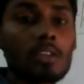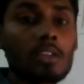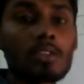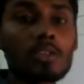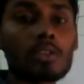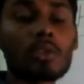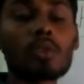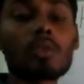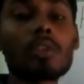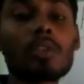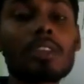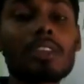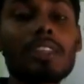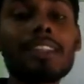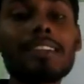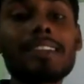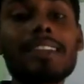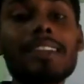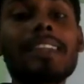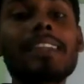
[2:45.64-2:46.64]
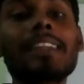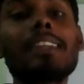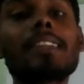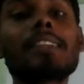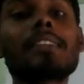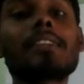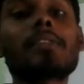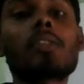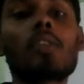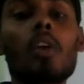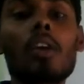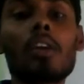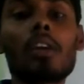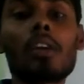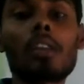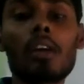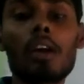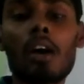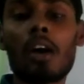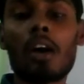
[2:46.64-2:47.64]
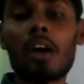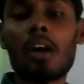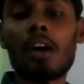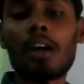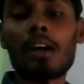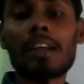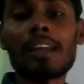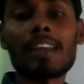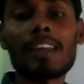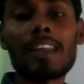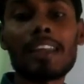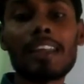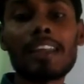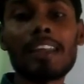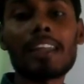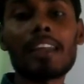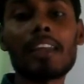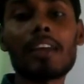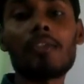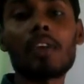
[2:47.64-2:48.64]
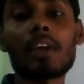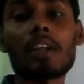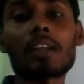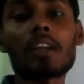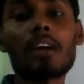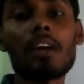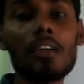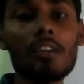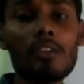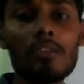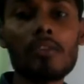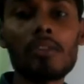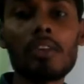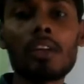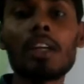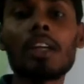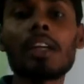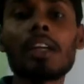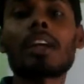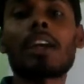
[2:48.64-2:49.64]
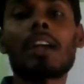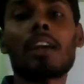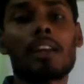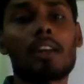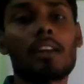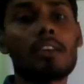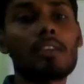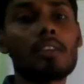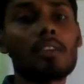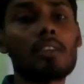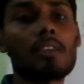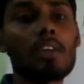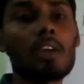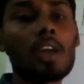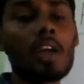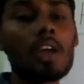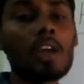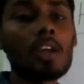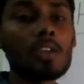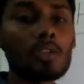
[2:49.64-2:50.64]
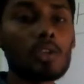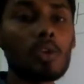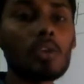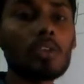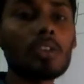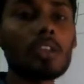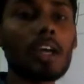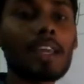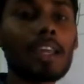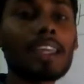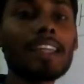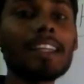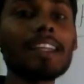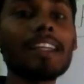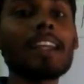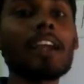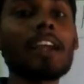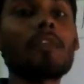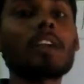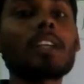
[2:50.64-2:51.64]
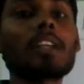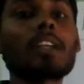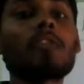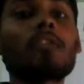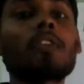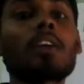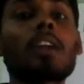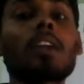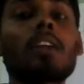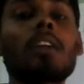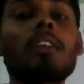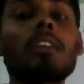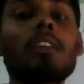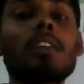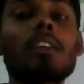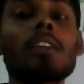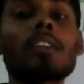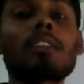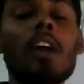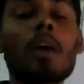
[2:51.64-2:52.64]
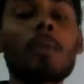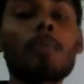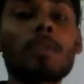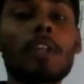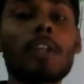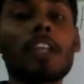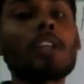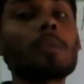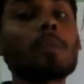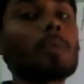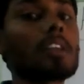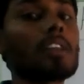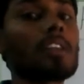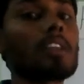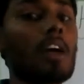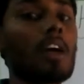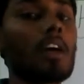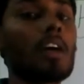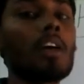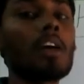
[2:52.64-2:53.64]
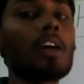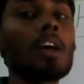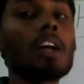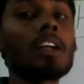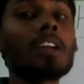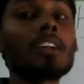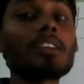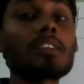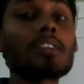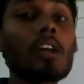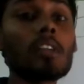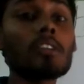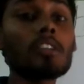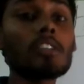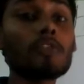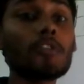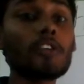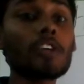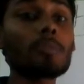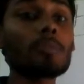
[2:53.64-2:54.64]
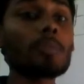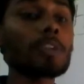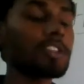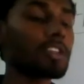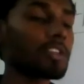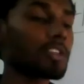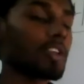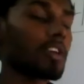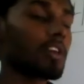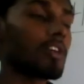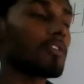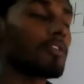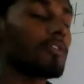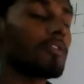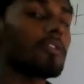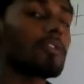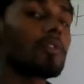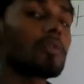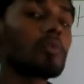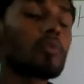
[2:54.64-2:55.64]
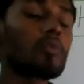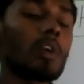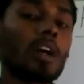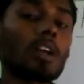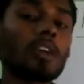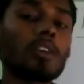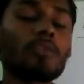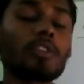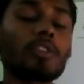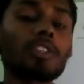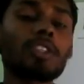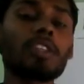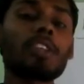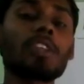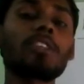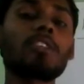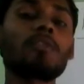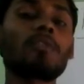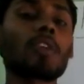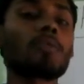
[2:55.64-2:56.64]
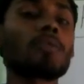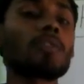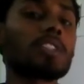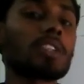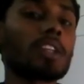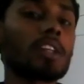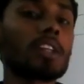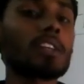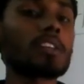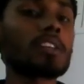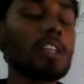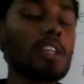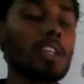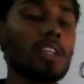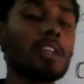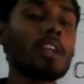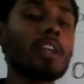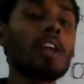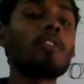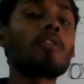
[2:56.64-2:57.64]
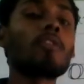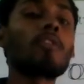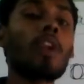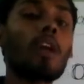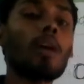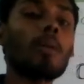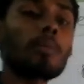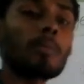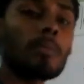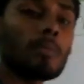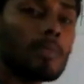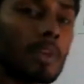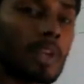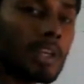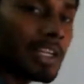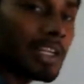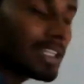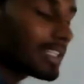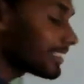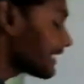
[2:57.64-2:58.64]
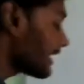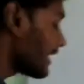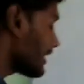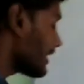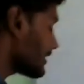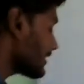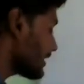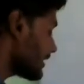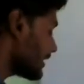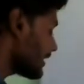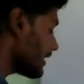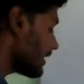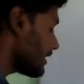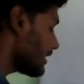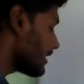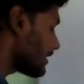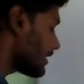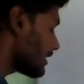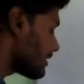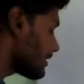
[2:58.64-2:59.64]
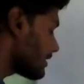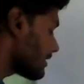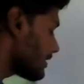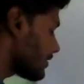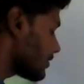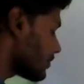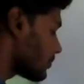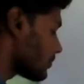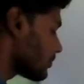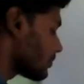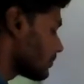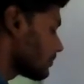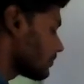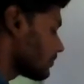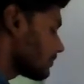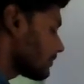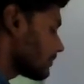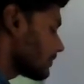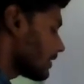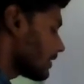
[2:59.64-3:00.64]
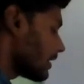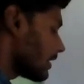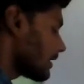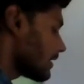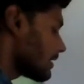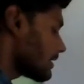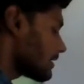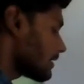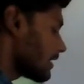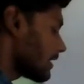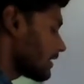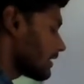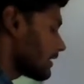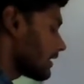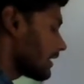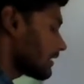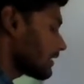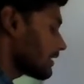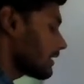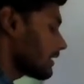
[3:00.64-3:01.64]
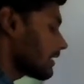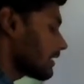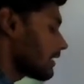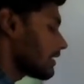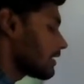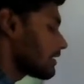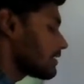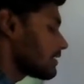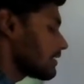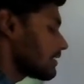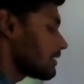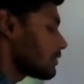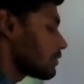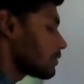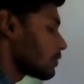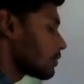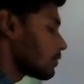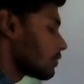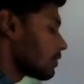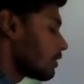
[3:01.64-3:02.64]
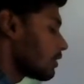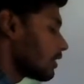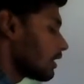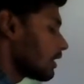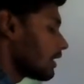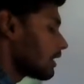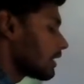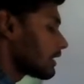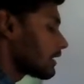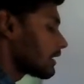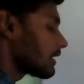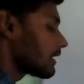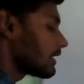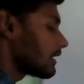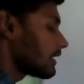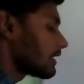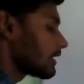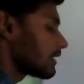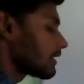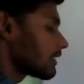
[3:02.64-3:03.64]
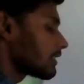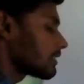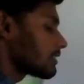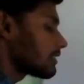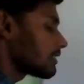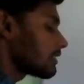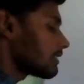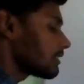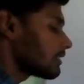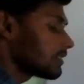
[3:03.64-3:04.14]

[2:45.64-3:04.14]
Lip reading: So this heat is called the heating effect of current. So the heating effect of current is obtained by the transformation of which energy from which energy? From electrical energy to, understand, electrical energy to heat energy.